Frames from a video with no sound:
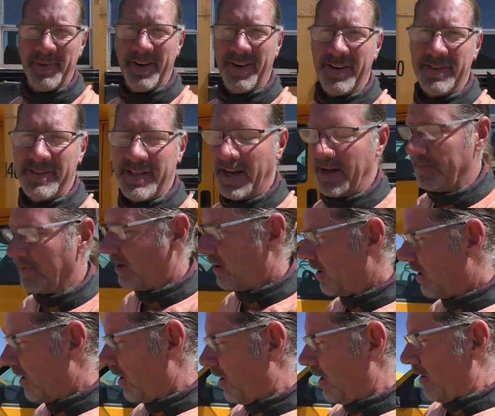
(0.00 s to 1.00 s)
me a hard time.
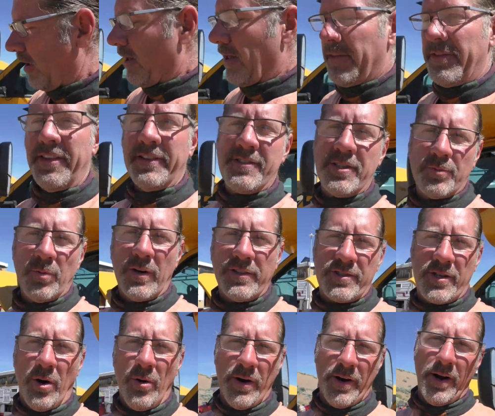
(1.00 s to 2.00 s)
This is
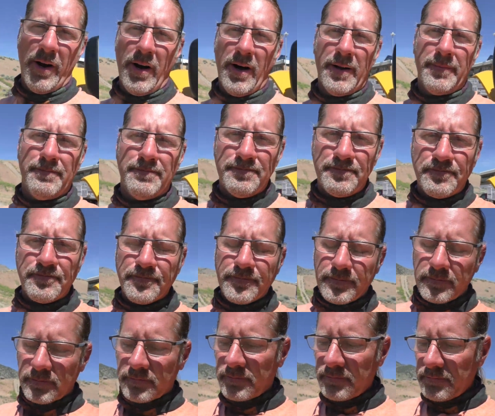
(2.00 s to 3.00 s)
what's going on.
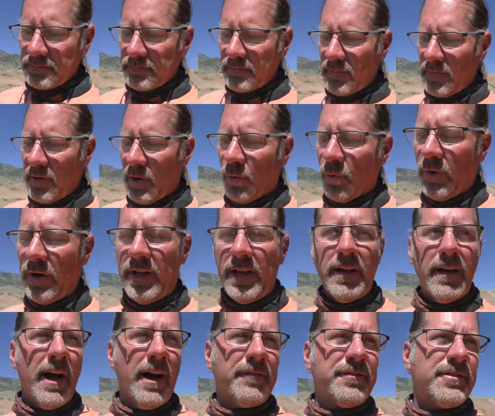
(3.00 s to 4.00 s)

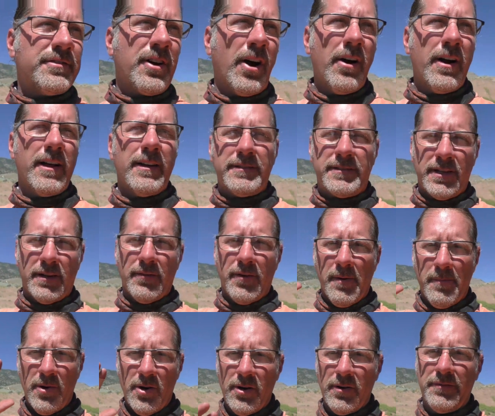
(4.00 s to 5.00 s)
We have started to
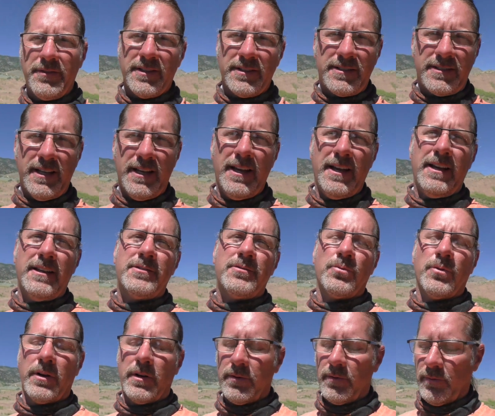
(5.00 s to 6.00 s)
remove the seats.
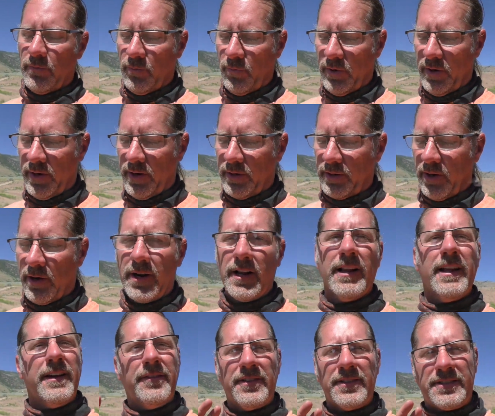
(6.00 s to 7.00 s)
We're, we're going to
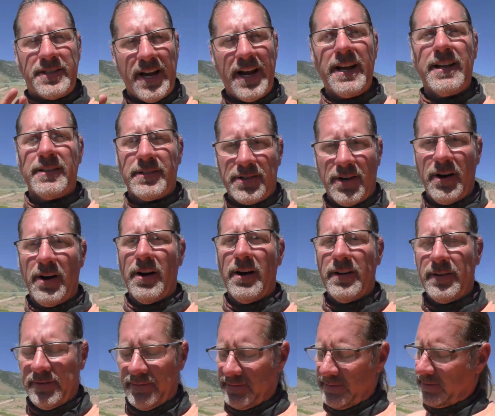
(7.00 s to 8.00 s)
leave the chains
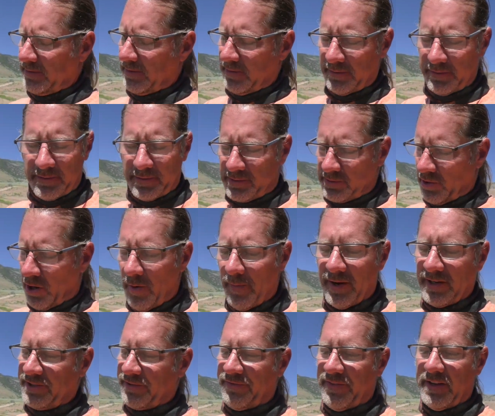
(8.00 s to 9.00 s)
on so
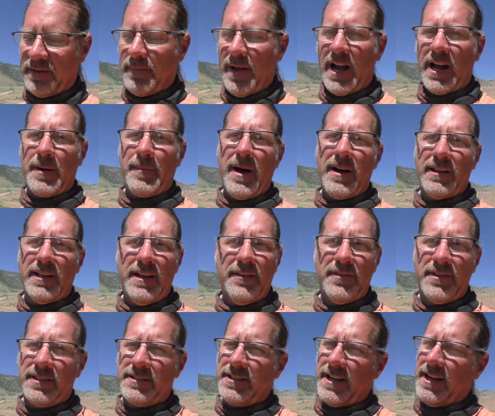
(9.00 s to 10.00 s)
much feedback about
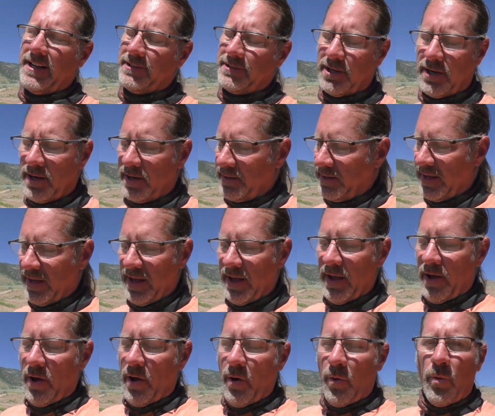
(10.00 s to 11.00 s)
leaving the chains on.
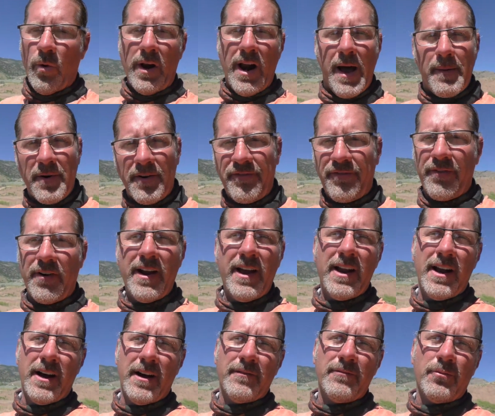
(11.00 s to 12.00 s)
What I'm
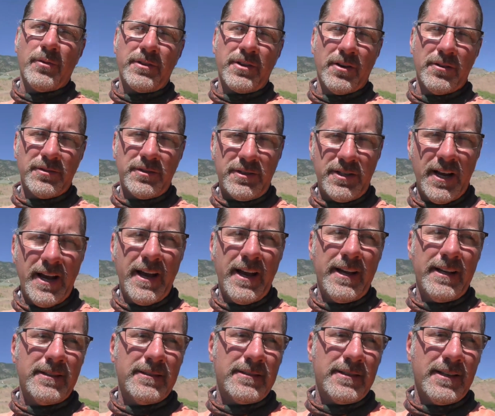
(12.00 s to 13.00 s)
afraid of with those
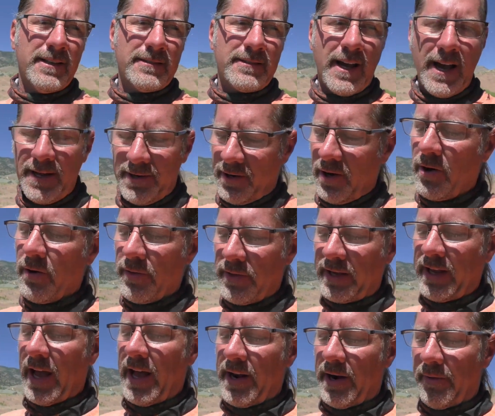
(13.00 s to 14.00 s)
chains is I know
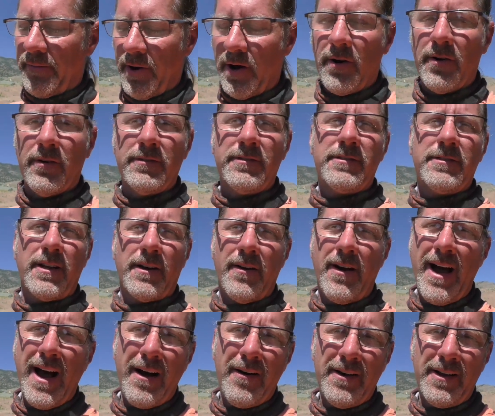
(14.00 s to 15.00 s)
the kind of roads that
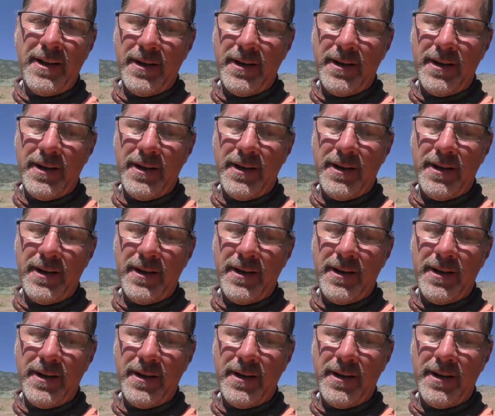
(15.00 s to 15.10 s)
are out